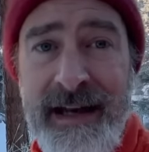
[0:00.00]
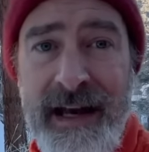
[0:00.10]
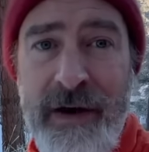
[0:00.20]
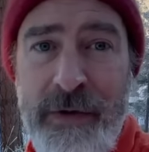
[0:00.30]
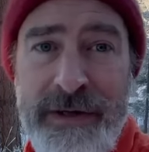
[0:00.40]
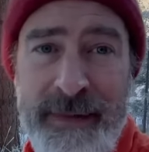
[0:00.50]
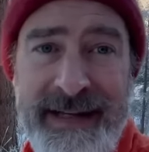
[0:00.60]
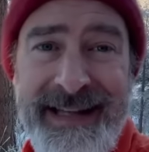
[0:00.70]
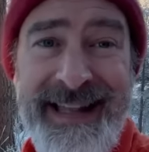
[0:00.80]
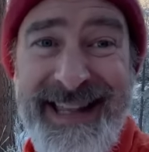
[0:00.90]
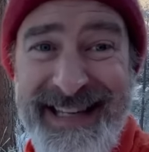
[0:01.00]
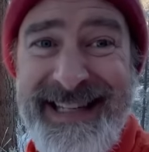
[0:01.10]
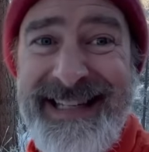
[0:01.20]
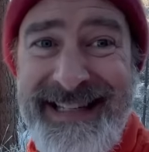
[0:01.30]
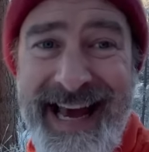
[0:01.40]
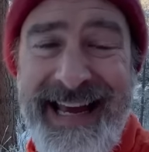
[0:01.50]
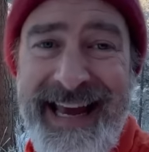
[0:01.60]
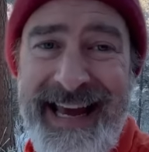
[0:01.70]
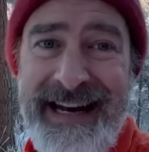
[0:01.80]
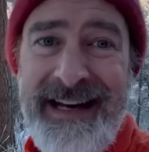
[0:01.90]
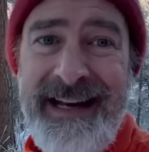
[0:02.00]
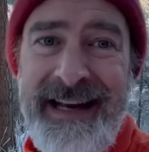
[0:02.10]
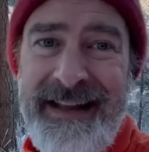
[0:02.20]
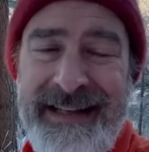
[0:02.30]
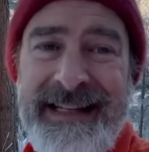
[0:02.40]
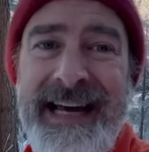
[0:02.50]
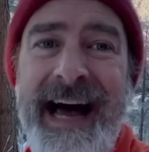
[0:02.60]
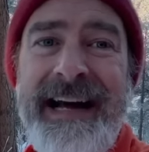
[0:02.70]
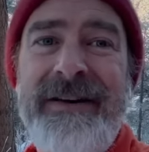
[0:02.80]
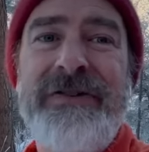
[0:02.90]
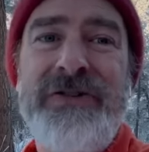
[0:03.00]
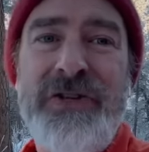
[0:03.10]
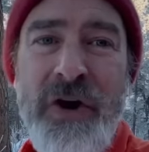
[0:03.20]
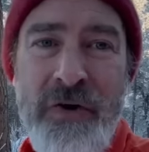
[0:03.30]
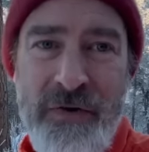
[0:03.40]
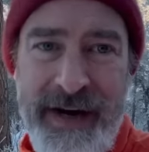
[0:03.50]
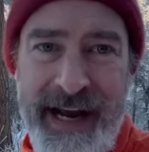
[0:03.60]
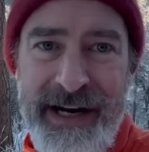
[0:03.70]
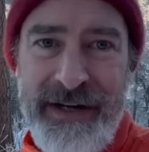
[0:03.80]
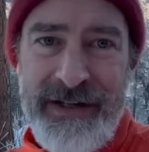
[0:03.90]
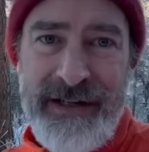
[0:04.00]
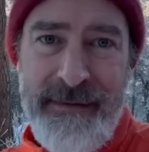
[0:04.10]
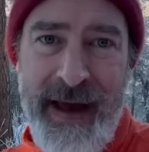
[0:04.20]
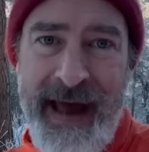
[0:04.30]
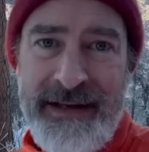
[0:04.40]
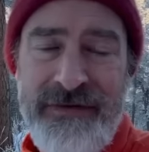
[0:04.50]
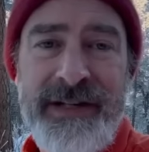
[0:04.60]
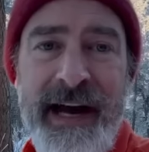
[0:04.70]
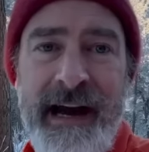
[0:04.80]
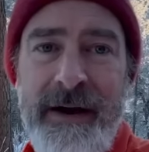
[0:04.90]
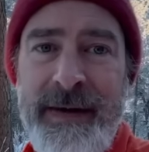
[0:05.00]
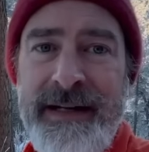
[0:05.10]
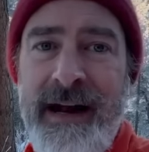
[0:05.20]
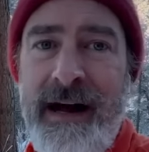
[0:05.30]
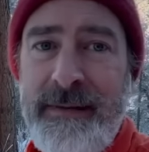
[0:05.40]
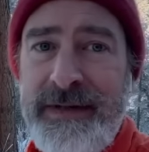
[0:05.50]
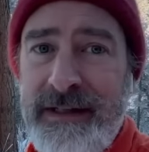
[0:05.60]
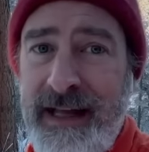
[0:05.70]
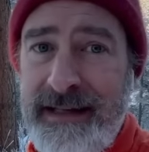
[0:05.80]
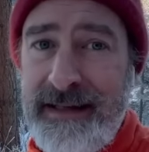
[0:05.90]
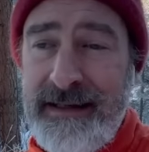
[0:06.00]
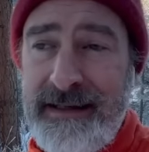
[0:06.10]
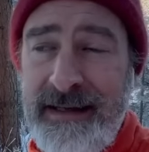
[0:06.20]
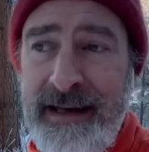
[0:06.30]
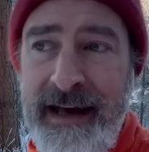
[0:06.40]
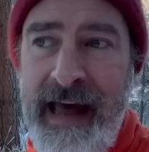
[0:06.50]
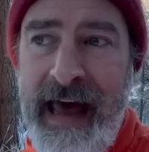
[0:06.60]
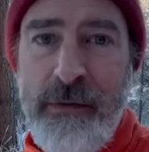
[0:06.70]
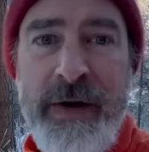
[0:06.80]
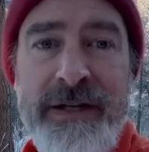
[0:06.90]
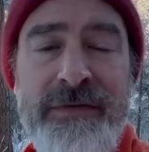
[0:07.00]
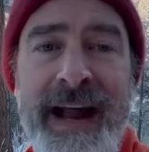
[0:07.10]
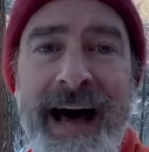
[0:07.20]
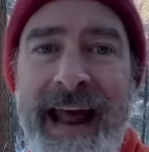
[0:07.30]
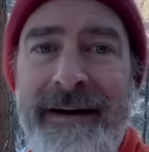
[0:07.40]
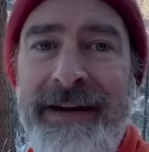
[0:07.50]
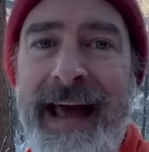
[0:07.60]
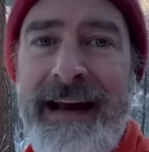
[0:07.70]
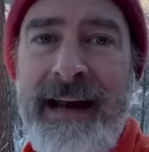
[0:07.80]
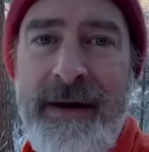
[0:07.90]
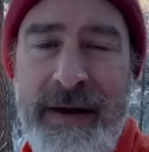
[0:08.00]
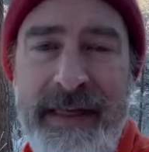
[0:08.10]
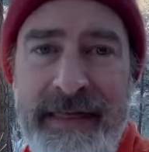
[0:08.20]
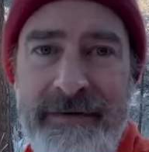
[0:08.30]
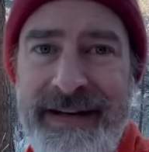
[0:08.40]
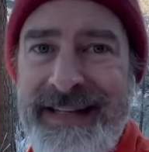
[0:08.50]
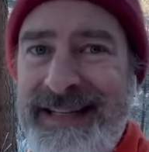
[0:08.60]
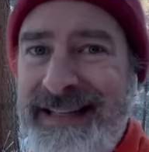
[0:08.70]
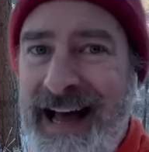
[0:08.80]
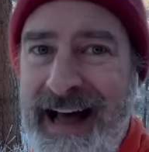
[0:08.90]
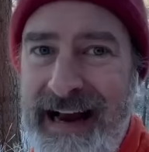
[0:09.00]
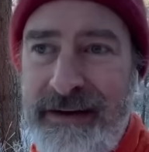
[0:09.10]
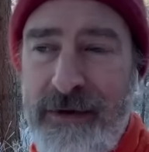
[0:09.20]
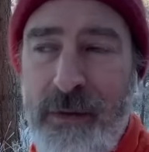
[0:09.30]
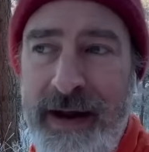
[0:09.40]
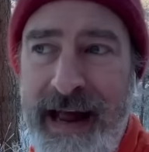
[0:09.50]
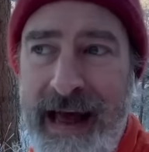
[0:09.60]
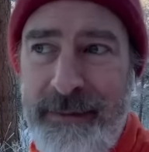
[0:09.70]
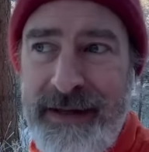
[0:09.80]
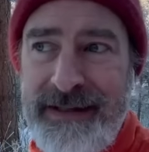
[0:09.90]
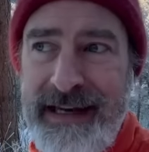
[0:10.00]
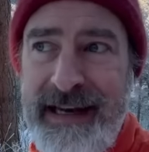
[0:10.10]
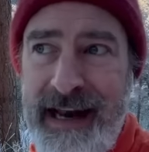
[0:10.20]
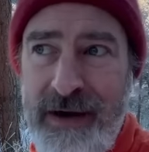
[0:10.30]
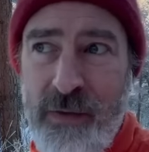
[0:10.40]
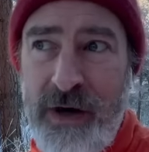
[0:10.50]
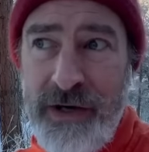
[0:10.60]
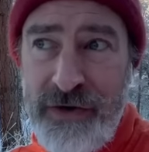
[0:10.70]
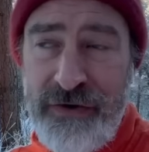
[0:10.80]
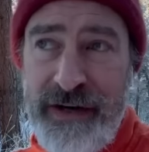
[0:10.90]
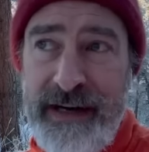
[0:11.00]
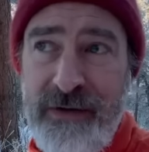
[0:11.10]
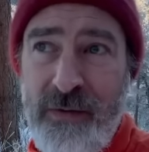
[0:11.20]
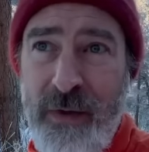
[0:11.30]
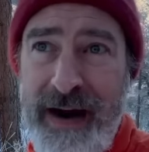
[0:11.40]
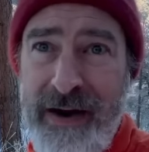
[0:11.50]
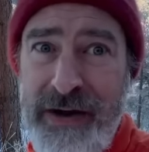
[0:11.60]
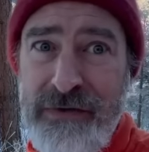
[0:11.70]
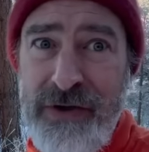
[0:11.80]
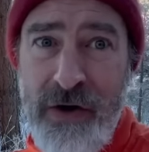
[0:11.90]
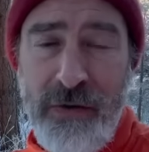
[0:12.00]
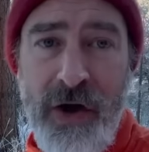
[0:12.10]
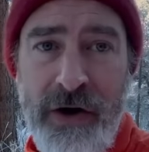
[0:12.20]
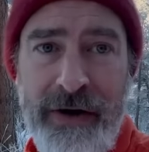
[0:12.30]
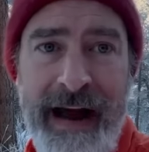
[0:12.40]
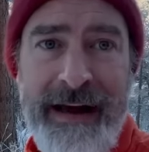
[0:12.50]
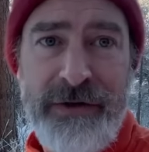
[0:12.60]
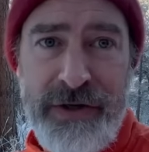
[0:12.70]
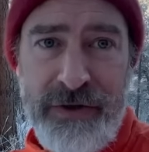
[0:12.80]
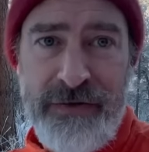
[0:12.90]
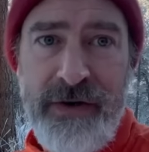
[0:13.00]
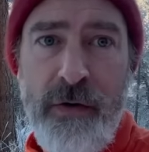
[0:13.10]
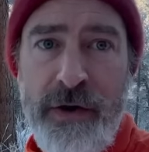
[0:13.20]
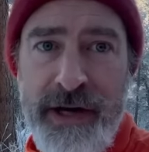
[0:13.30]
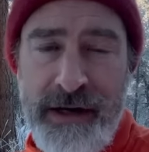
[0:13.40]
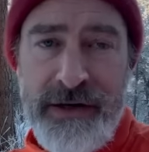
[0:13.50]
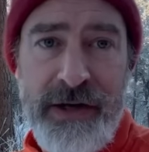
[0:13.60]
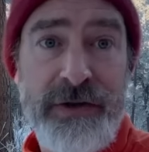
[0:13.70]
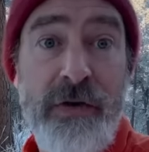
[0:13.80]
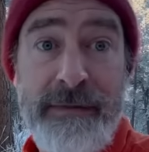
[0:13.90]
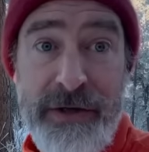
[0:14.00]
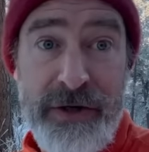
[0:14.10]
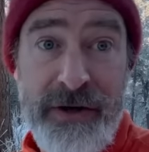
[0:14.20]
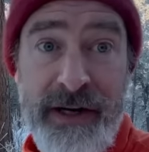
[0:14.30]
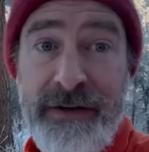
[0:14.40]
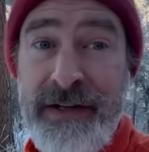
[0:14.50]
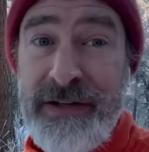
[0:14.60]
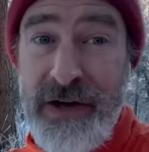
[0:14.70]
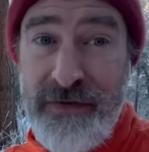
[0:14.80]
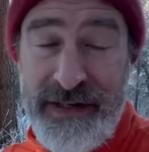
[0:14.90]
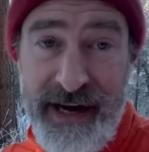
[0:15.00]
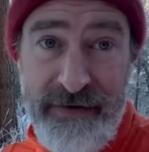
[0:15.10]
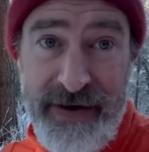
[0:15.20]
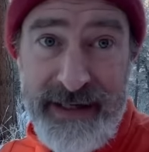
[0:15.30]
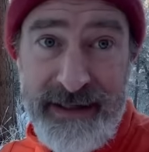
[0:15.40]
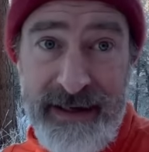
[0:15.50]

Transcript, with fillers: which means that this decade, this entire zone ages into mass retirement and obsolescence. And we do not have an economic theory designed for what happens in a country where you no longer have children or young adults or mature adults and it's all retirees.